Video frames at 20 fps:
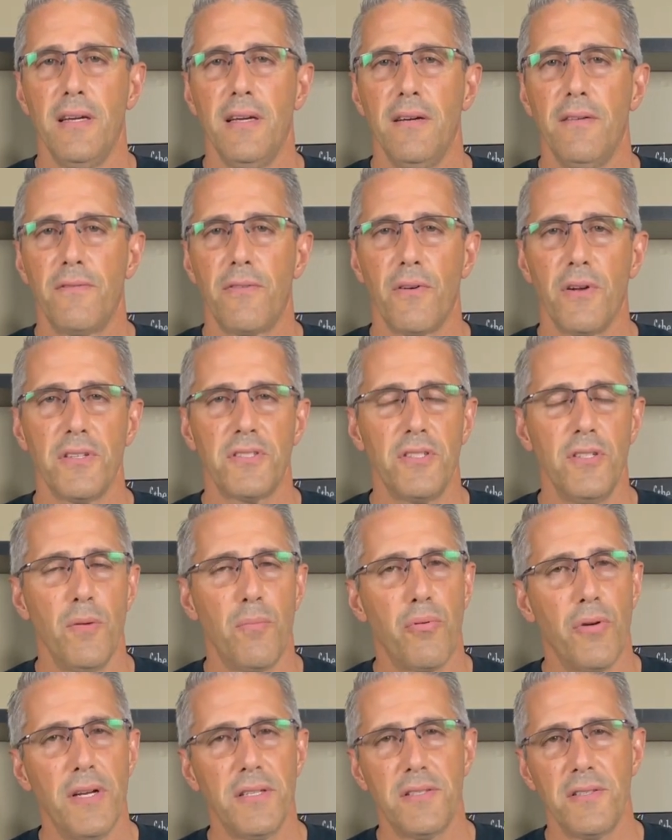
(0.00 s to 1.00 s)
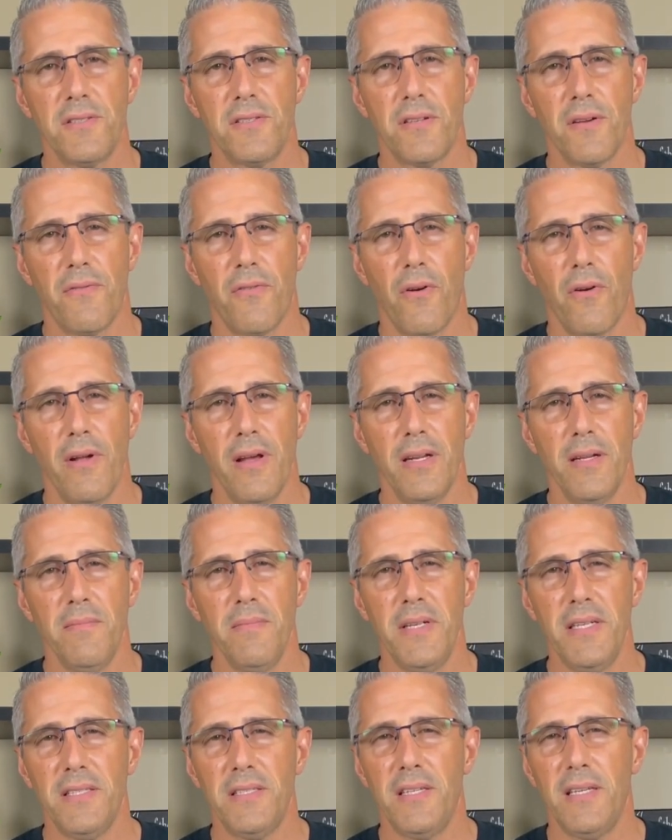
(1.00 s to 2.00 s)
for us in the presence of our
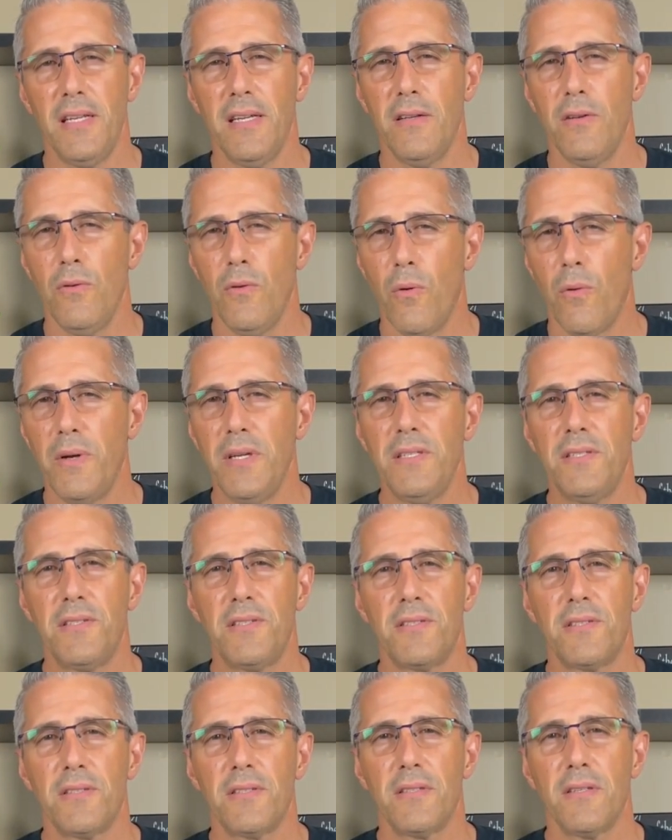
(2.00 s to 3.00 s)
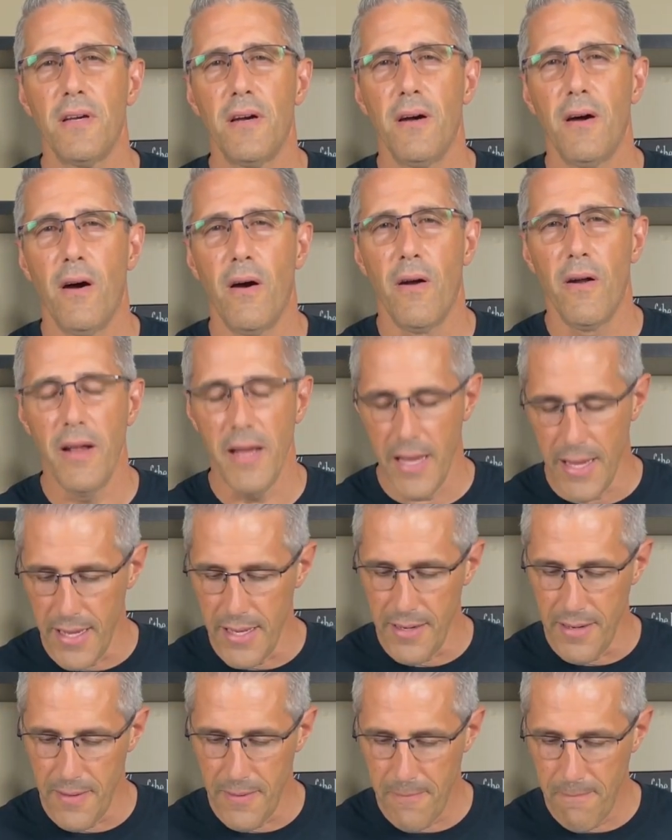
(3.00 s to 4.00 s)
enemies. He anoints our
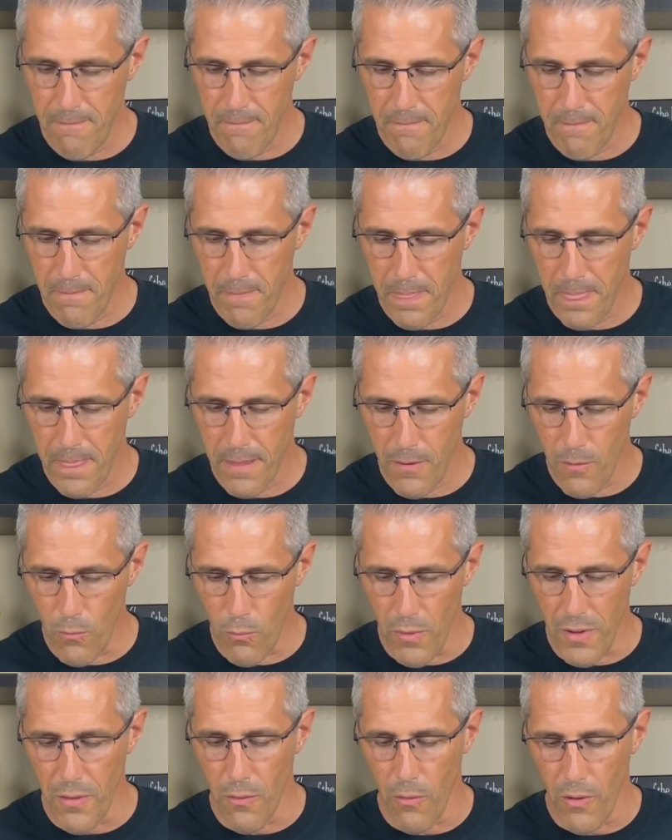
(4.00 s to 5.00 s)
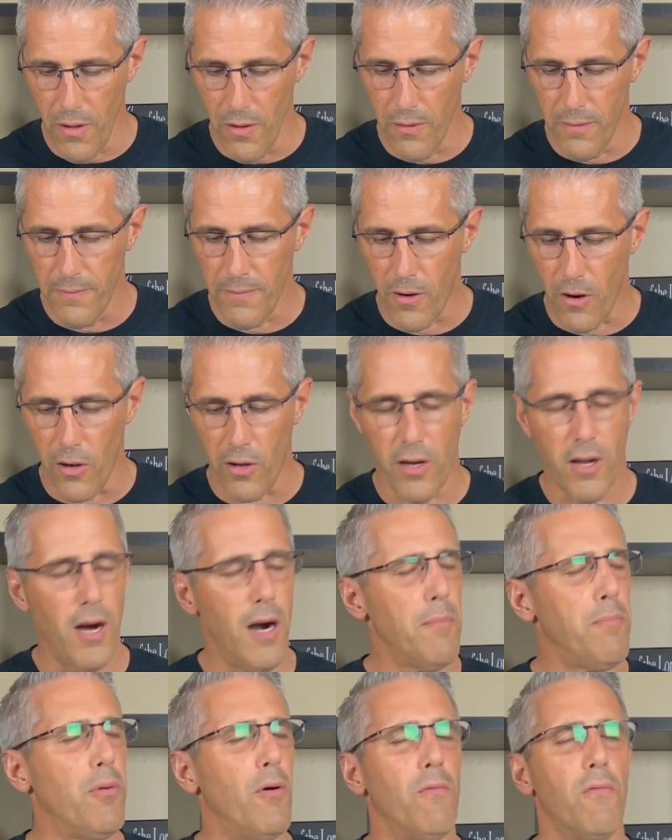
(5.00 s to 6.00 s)
head with oil. Our
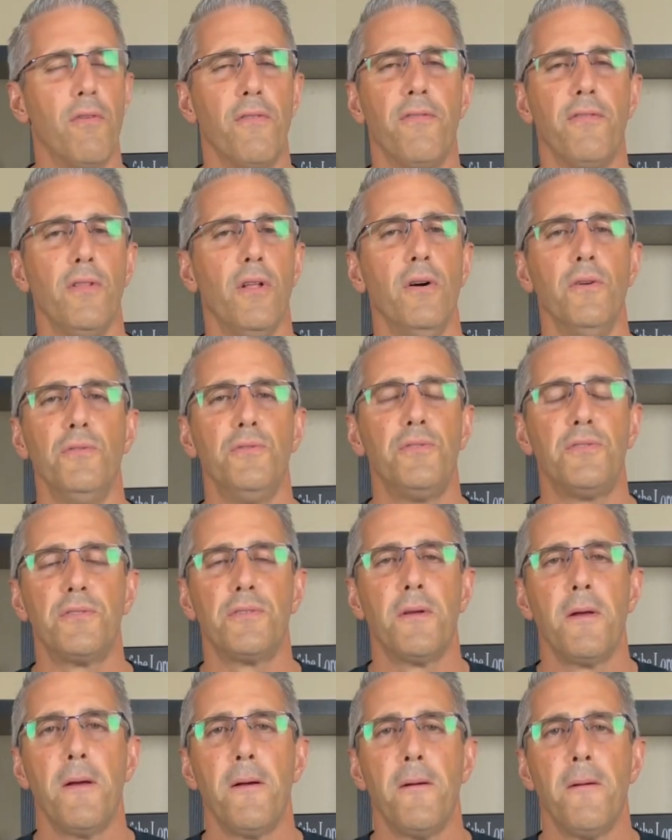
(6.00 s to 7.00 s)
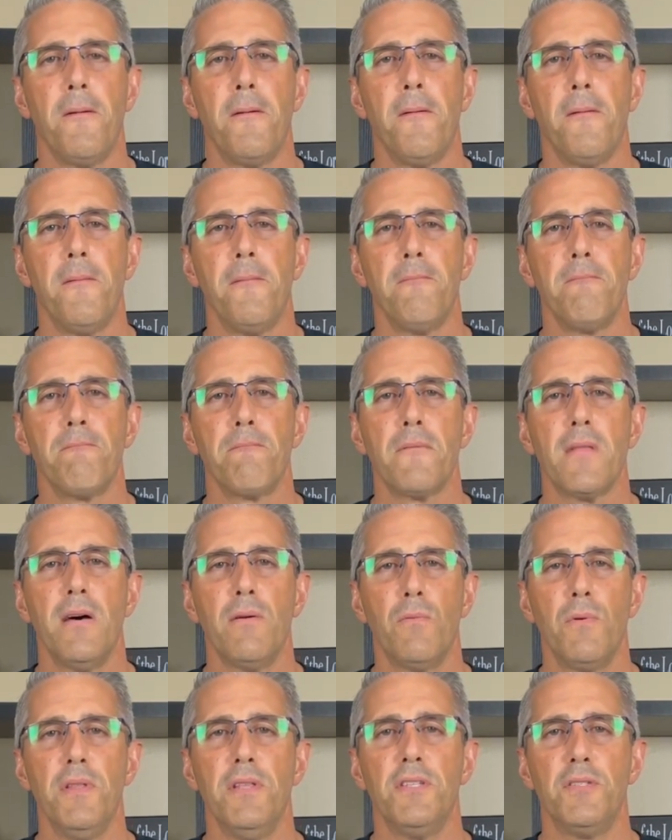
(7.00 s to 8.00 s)
cup overflows
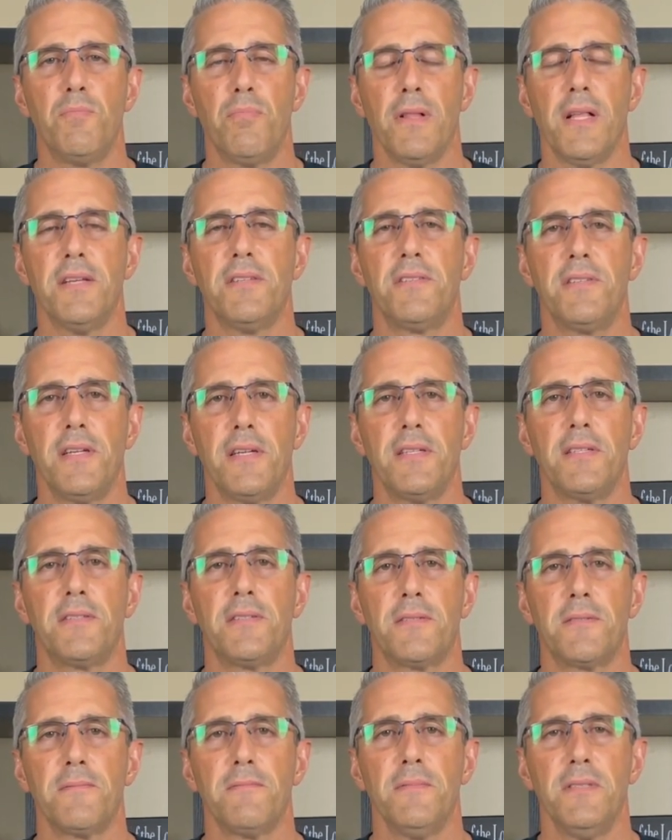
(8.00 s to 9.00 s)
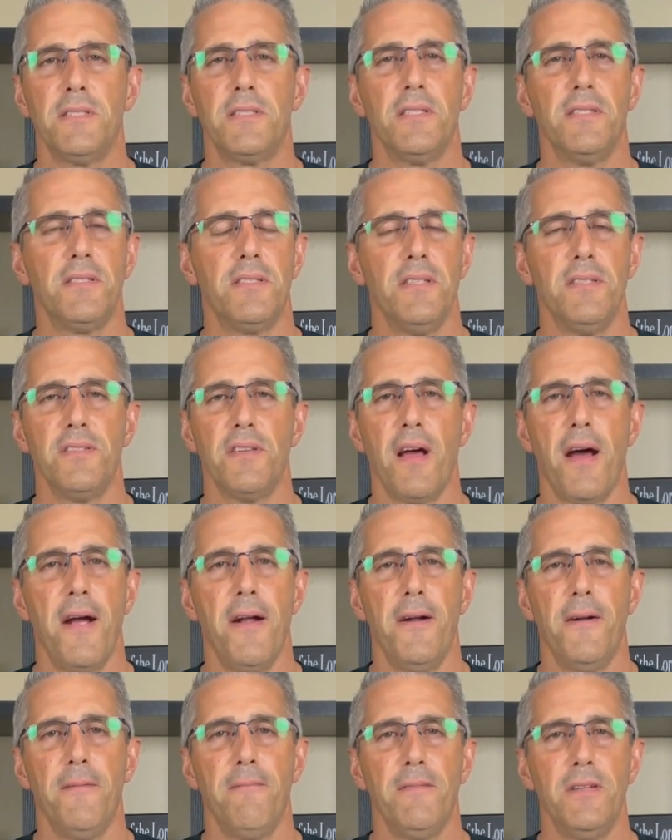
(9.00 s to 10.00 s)
with his blessings. It's his
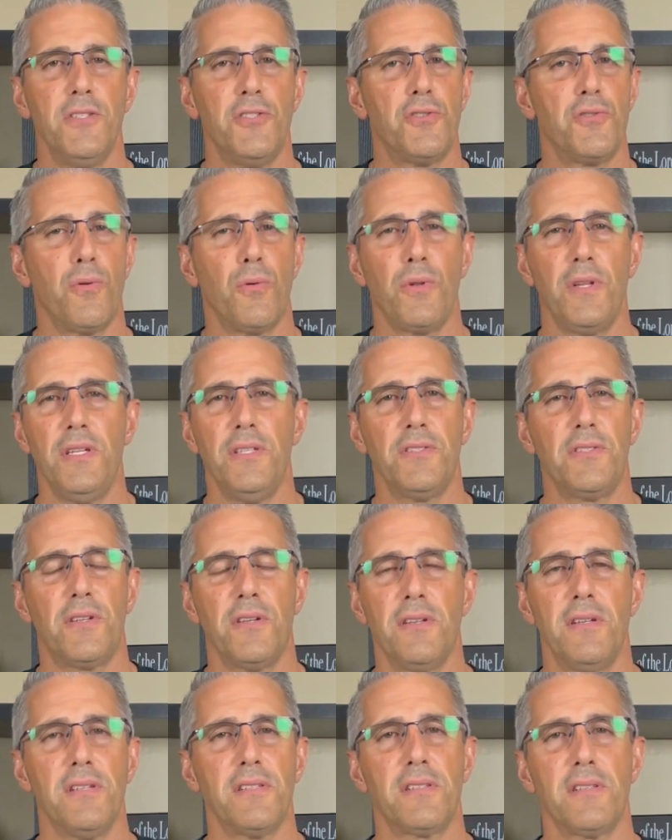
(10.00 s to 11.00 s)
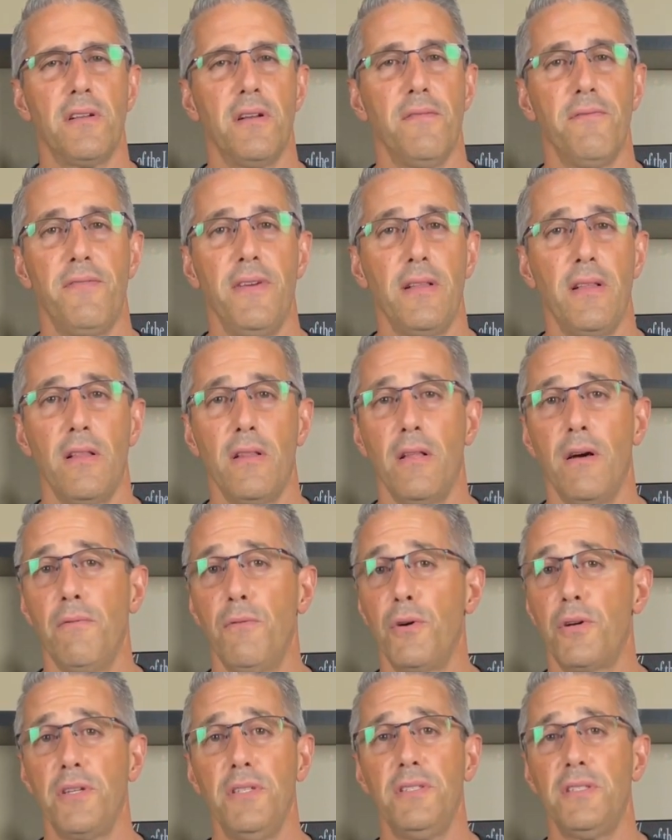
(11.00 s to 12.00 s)
desire, and surely his goodness and unfailing love
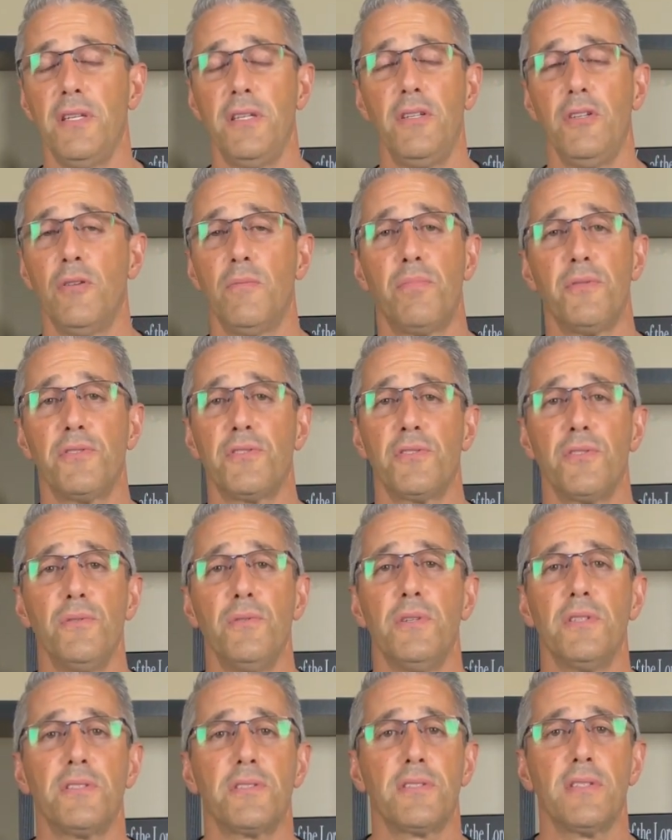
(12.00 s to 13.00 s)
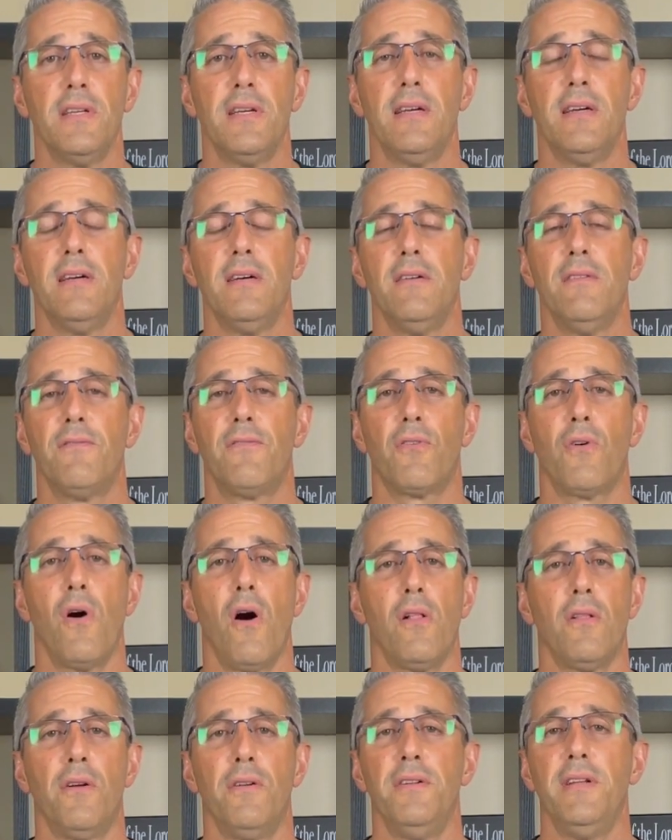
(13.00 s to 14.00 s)
will continue to pursue us for
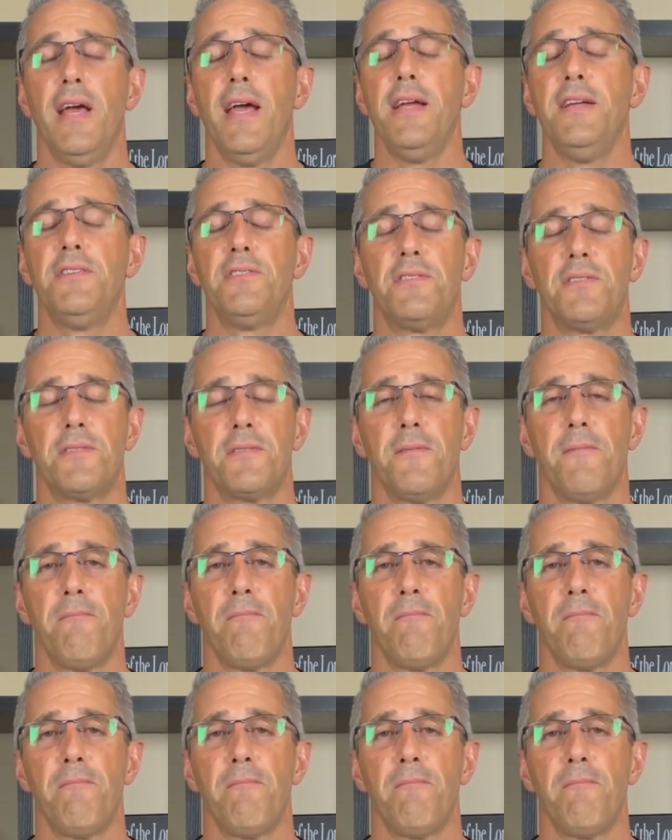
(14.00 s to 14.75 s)
all our days.